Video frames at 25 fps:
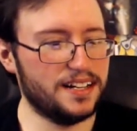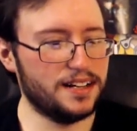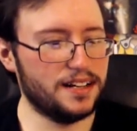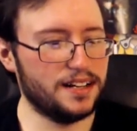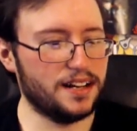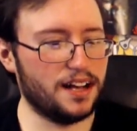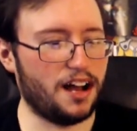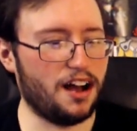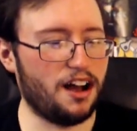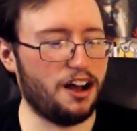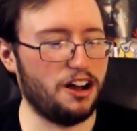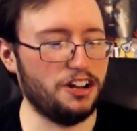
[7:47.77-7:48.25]

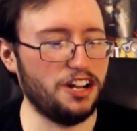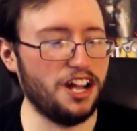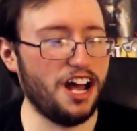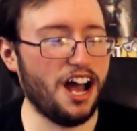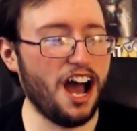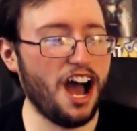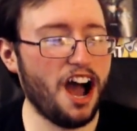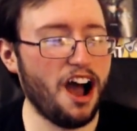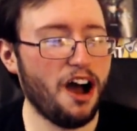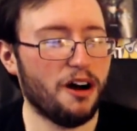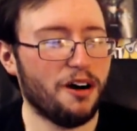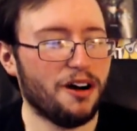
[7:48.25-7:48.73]
Oh,
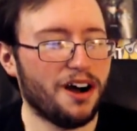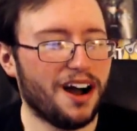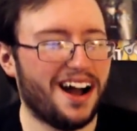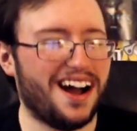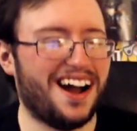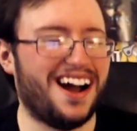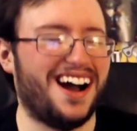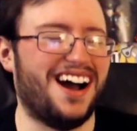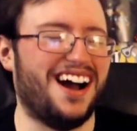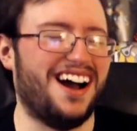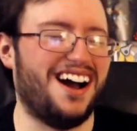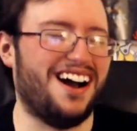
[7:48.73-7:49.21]
no!
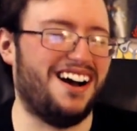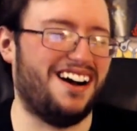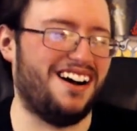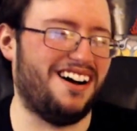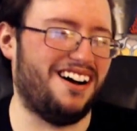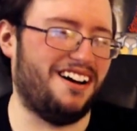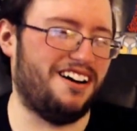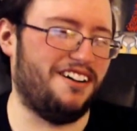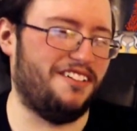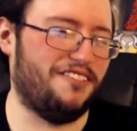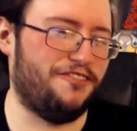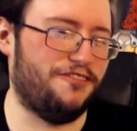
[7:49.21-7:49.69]

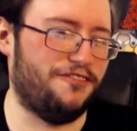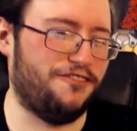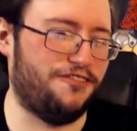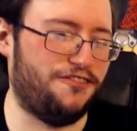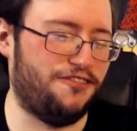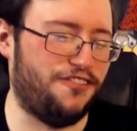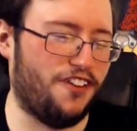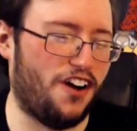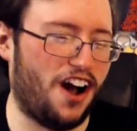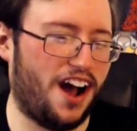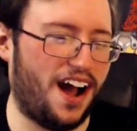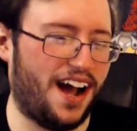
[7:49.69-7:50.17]
Oh,
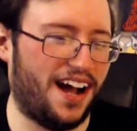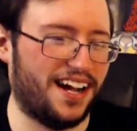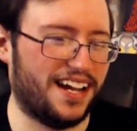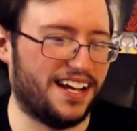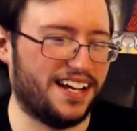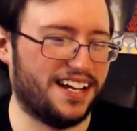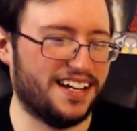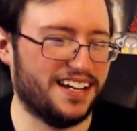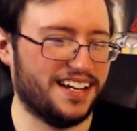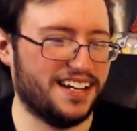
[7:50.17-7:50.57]
fuck!